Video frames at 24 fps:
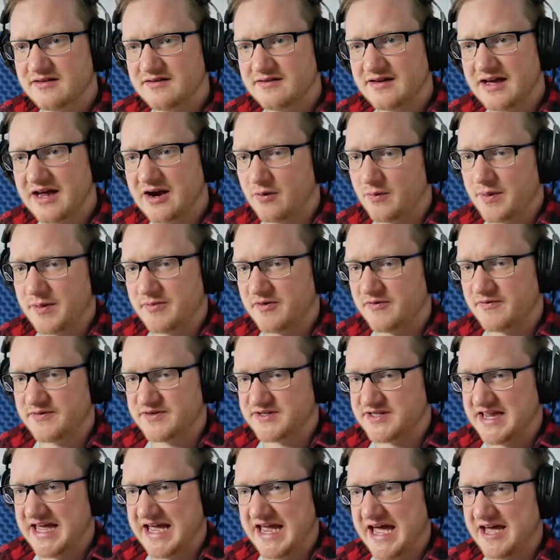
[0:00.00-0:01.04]
I don't remember if it
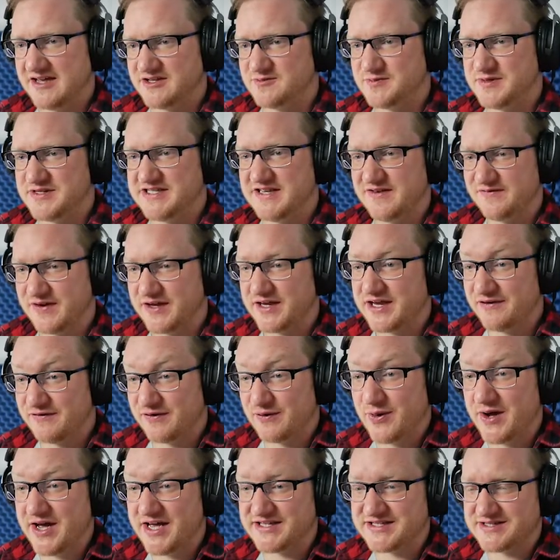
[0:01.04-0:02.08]
was lighthouse specific. If
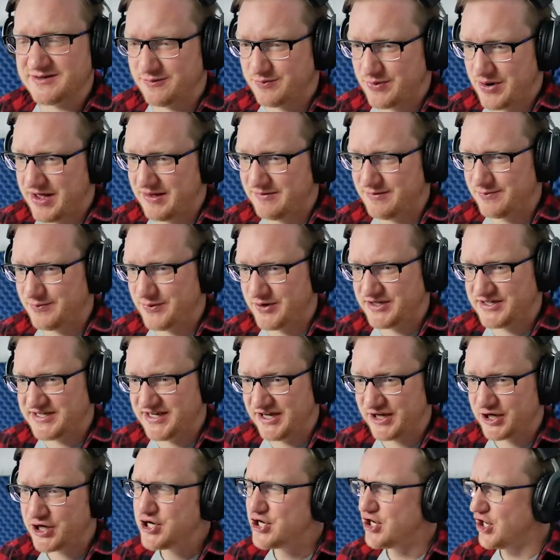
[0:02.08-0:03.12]
it was, it would probably be pretty
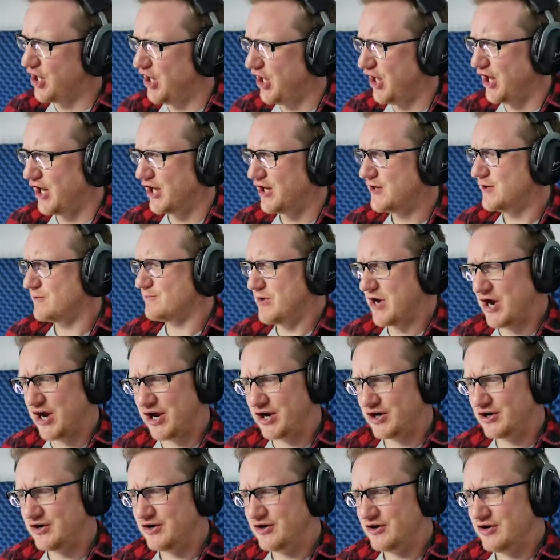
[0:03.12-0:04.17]
telling. Oh,
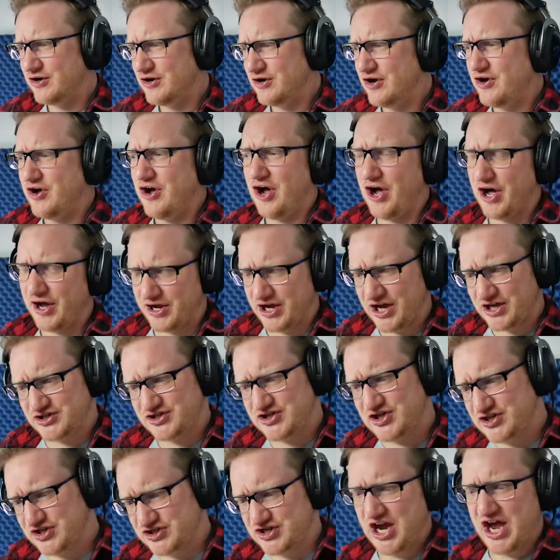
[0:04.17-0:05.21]
man, I got
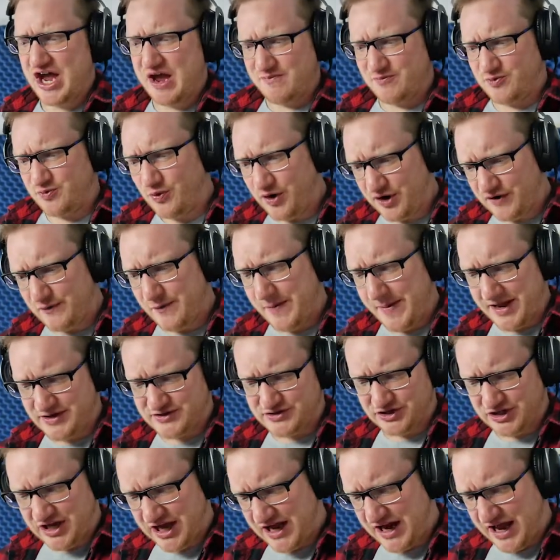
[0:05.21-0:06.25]
6 games. One of them has
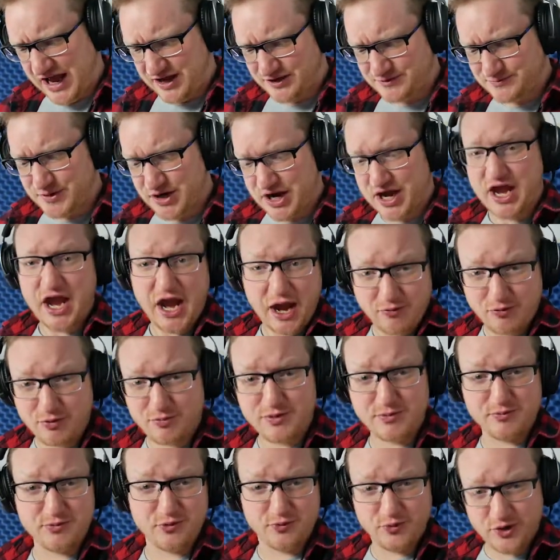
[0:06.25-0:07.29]
a lighthouse, but I can't
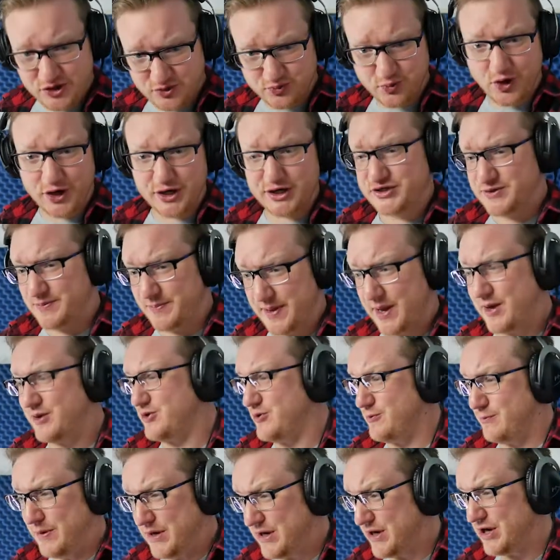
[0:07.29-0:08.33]
remember which one is about
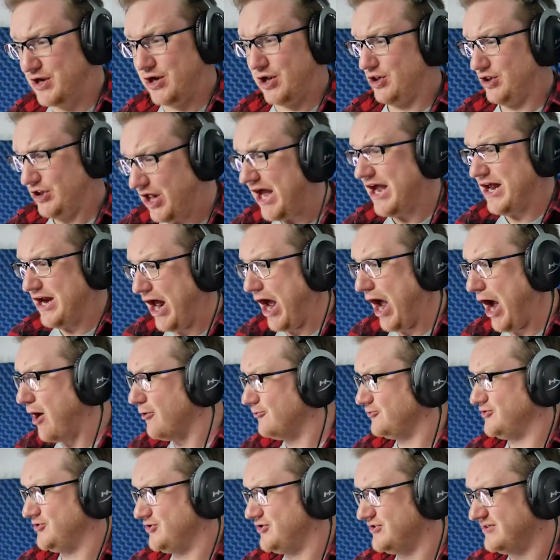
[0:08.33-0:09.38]
you being in a
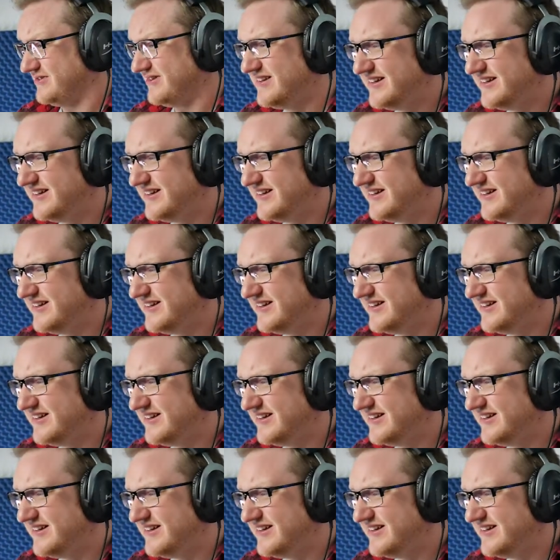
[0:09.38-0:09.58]
lighthouse.